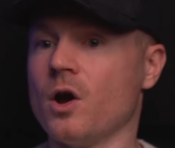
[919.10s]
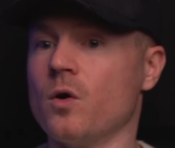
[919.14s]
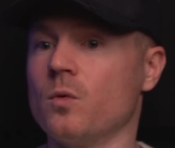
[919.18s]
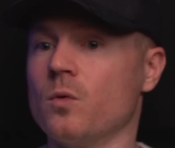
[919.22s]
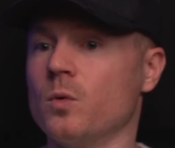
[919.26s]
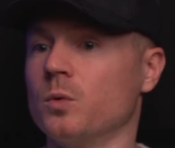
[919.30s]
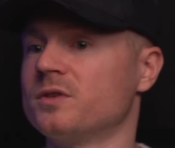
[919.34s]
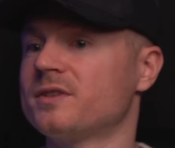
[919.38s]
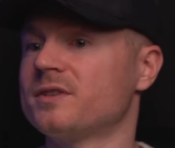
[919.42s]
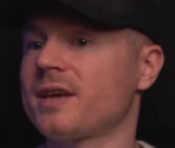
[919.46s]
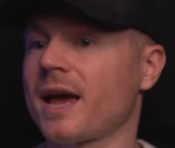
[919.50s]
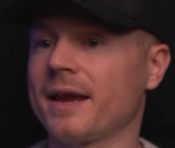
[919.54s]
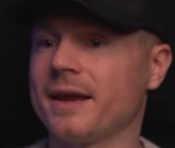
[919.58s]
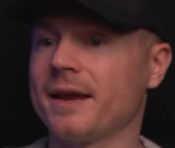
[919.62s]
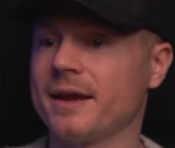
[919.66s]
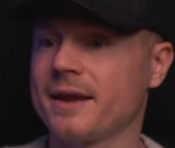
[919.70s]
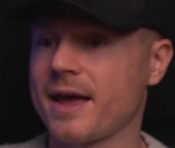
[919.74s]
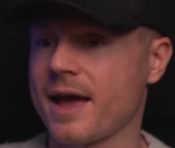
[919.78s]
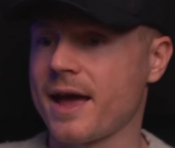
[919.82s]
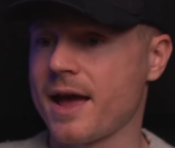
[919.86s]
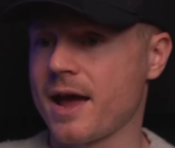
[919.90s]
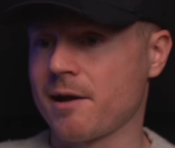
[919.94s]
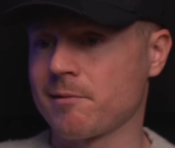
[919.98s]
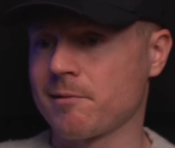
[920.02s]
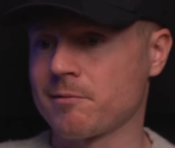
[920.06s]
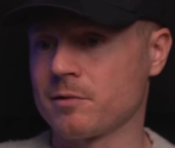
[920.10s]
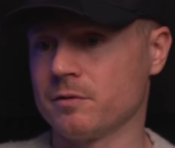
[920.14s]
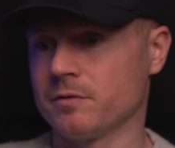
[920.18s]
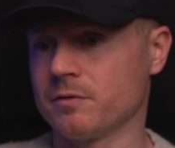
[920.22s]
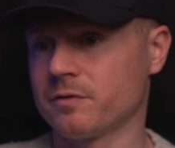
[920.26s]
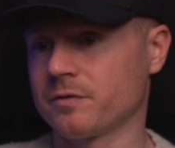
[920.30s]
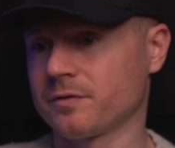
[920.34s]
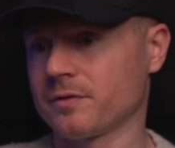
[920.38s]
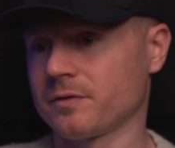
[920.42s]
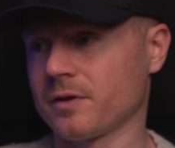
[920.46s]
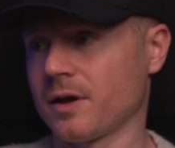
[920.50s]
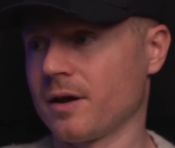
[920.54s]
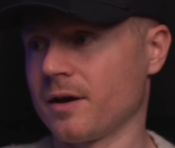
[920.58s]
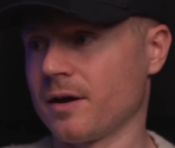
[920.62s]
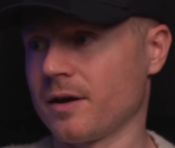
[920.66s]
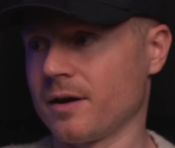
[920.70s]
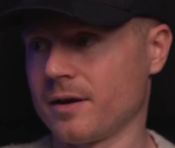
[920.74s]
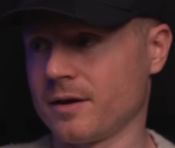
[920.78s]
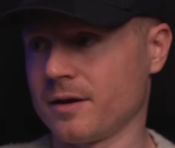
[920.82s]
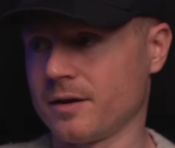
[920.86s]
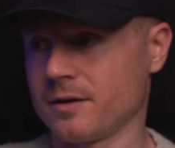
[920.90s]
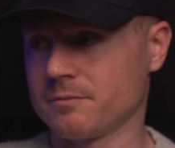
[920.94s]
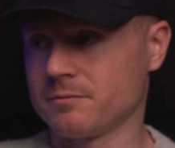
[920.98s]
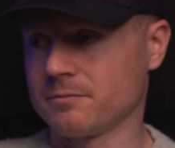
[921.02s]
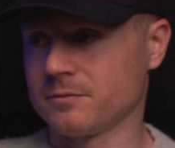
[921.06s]
will take care of
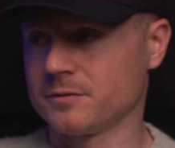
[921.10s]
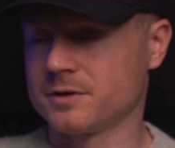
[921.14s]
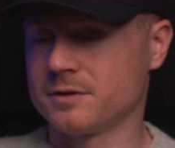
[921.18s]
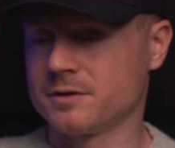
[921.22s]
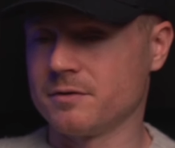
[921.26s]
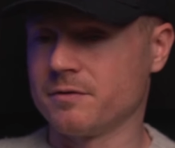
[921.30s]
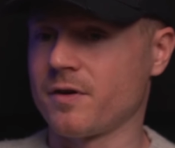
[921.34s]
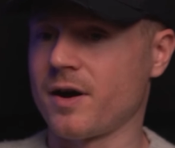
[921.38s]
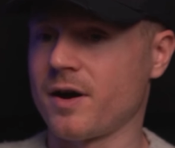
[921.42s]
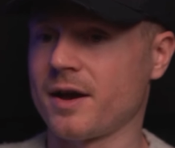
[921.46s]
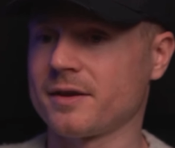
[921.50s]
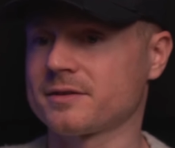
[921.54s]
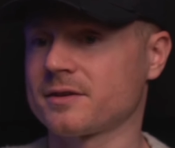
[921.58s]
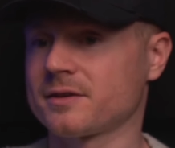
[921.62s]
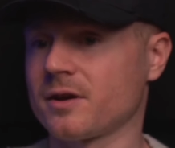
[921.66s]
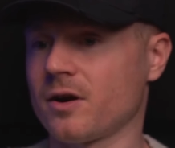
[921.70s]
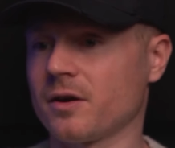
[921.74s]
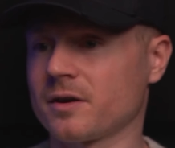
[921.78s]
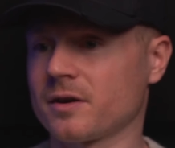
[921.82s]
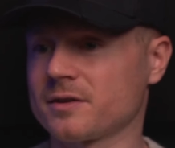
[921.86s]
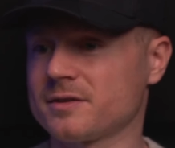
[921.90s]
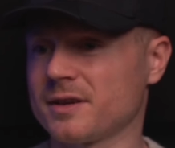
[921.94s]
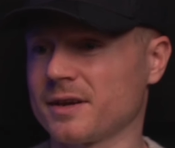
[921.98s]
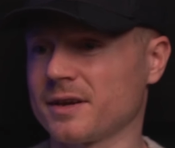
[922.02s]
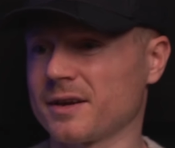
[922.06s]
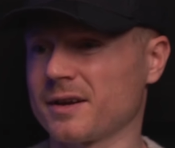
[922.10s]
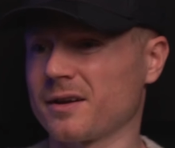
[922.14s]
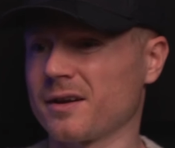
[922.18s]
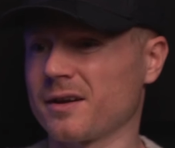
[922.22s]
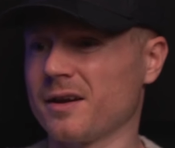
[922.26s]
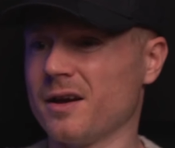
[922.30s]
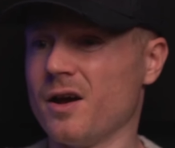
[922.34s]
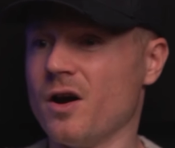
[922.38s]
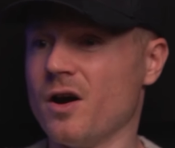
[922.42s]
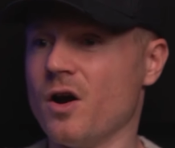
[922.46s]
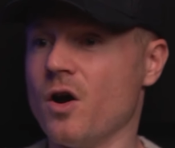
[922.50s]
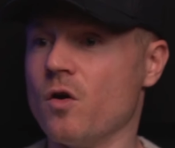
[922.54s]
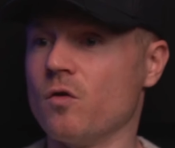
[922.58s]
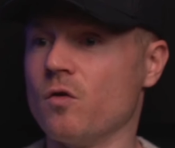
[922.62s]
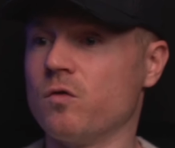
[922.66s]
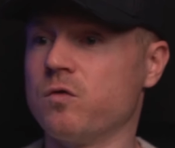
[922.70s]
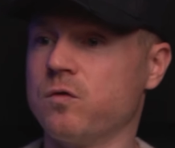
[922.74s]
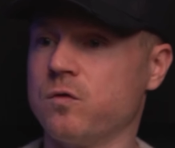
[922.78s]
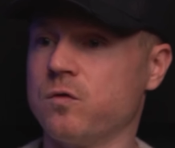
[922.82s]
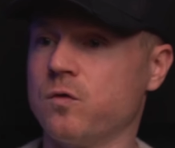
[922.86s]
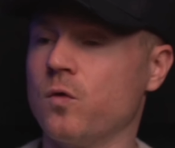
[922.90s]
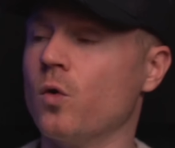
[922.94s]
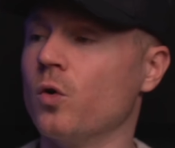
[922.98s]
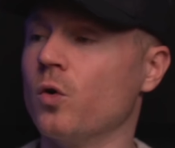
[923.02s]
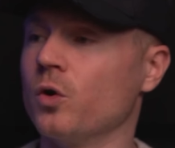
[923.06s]
device targeting
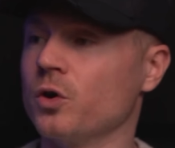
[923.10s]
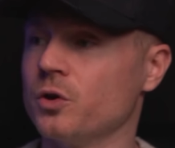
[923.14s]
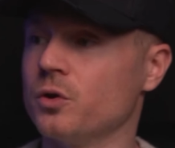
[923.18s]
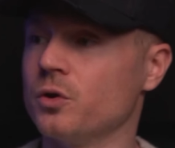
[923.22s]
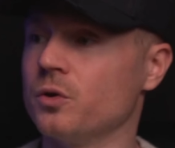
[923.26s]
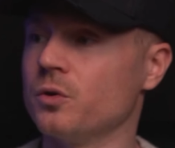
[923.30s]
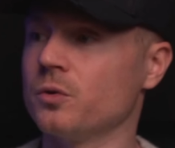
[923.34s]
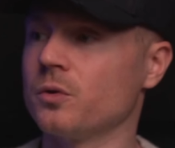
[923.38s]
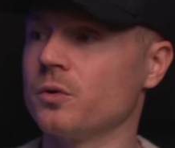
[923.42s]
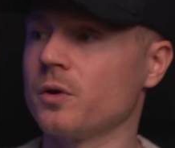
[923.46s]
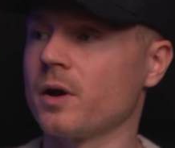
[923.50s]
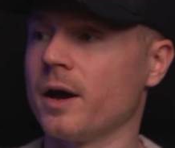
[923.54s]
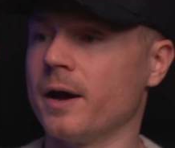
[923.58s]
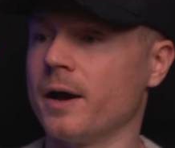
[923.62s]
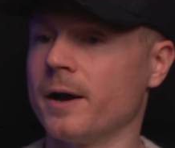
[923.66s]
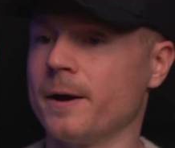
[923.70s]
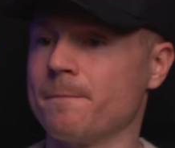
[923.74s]
for you.